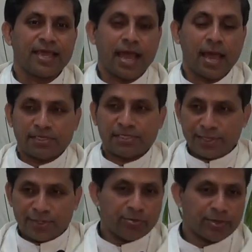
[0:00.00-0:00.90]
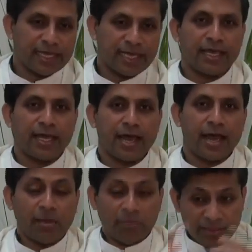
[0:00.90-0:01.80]
I'm sitting over there,
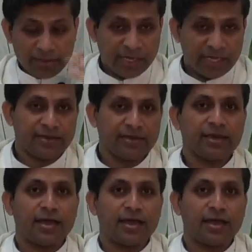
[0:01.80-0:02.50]
I'm in the meeting,